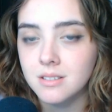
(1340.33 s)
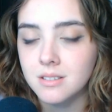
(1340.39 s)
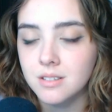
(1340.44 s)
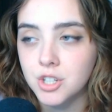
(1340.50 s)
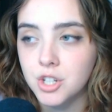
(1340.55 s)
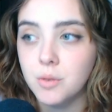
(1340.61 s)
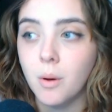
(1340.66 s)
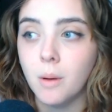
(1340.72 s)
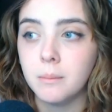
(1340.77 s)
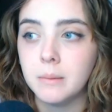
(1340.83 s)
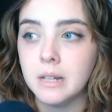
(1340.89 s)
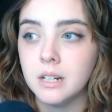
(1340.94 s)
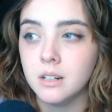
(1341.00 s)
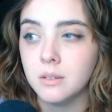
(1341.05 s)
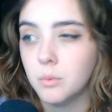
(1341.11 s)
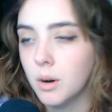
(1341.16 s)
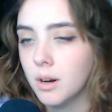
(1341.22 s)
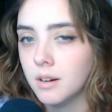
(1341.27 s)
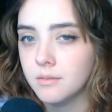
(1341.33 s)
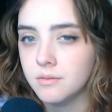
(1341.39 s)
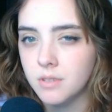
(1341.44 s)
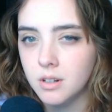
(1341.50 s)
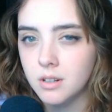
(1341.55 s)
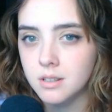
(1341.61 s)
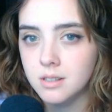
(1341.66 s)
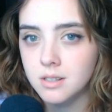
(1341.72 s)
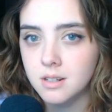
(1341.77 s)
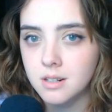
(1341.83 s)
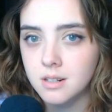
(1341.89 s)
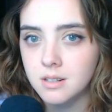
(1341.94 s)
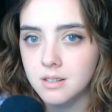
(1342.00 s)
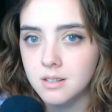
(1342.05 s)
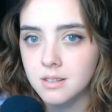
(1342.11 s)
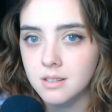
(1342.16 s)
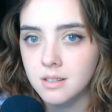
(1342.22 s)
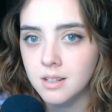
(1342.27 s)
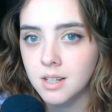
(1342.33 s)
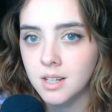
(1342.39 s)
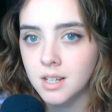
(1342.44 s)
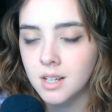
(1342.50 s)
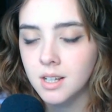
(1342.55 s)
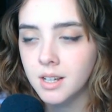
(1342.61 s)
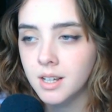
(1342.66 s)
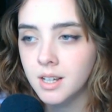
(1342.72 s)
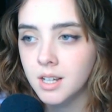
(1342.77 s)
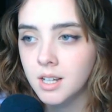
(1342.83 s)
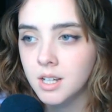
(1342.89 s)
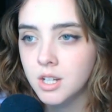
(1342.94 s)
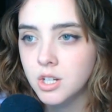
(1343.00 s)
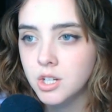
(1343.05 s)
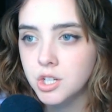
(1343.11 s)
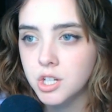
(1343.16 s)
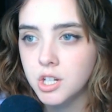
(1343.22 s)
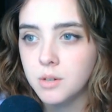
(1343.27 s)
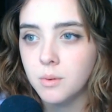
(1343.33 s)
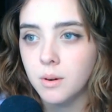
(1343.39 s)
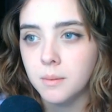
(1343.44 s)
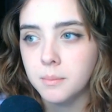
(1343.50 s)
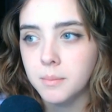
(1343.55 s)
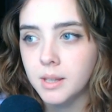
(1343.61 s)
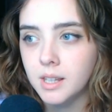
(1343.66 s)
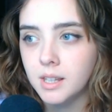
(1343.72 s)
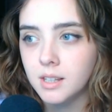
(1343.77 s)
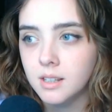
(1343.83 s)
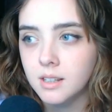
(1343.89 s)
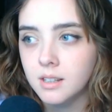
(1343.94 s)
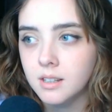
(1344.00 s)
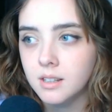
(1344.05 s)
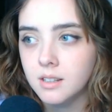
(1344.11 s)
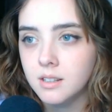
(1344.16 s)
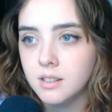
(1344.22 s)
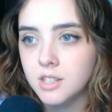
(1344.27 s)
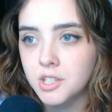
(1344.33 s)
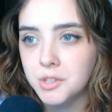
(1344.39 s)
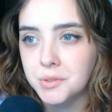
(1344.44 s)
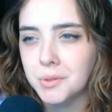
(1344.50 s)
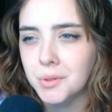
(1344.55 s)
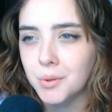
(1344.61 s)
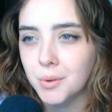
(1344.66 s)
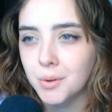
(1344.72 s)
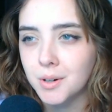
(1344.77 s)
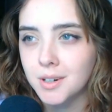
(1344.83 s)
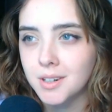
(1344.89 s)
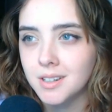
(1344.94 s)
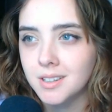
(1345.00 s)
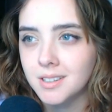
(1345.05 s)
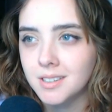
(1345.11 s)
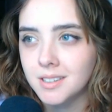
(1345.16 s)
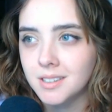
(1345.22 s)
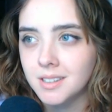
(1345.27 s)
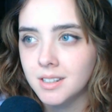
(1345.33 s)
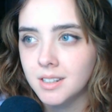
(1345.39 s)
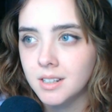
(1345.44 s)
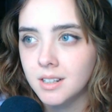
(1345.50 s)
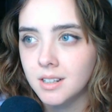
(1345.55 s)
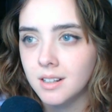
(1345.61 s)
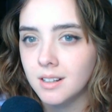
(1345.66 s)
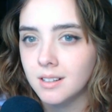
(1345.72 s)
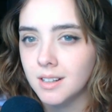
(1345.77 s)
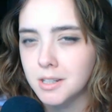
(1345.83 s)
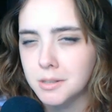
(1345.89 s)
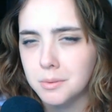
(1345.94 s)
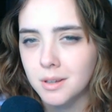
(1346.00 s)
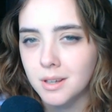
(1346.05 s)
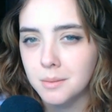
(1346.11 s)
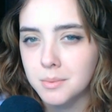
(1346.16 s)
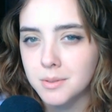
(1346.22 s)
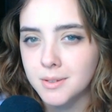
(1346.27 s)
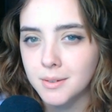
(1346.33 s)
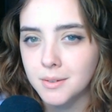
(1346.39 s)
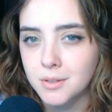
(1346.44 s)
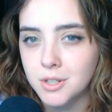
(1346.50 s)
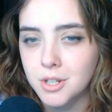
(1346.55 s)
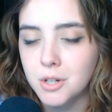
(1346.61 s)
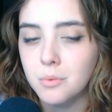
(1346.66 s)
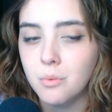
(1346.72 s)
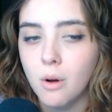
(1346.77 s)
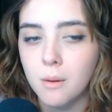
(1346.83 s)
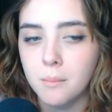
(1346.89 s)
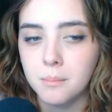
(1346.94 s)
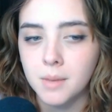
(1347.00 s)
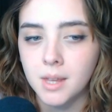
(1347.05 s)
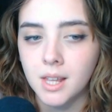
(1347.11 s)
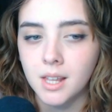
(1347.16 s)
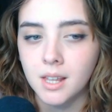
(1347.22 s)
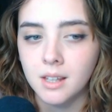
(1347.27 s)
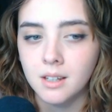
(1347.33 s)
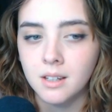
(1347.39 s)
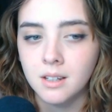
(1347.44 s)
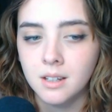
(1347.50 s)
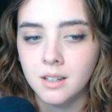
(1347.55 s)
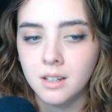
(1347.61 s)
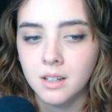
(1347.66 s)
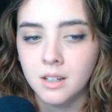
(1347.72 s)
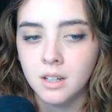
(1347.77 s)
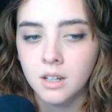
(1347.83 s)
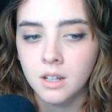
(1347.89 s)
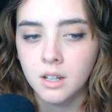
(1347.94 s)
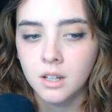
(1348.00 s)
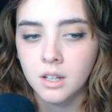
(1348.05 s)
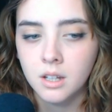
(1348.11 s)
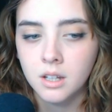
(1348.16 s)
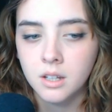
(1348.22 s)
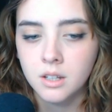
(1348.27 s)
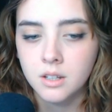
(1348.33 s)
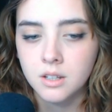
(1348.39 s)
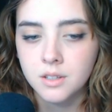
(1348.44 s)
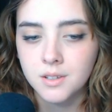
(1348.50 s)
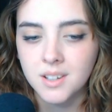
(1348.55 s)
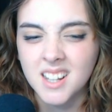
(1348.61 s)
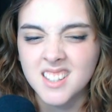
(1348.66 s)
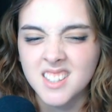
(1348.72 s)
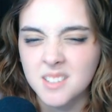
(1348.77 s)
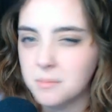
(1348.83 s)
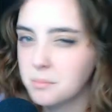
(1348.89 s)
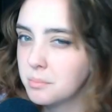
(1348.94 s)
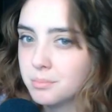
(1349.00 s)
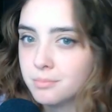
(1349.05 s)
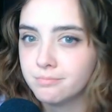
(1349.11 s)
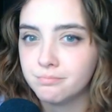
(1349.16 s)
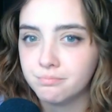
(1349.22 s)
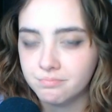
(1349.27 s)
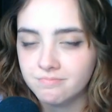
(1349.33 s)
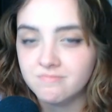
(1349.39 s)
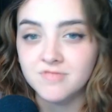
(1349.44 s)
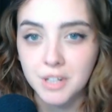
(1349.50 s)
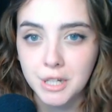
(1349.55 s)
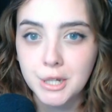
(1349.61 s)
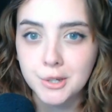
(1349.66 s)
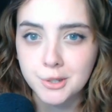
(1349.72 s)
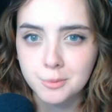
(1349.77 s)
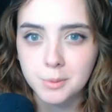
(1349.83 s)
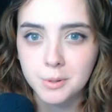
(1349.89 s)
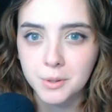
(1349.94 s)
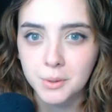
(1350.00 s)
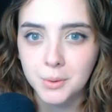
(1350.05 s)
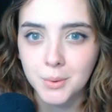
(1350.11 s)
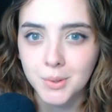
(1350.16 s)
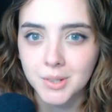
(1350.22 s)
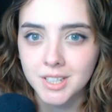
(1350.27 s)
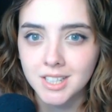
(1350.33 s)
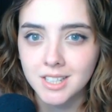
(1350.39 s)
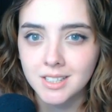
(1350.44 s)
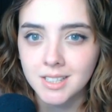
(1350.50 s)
She'd want me to work on Fallen Stars. She'd want me to record a Let's Play episode. She'd want me to get some videos pre-recorded.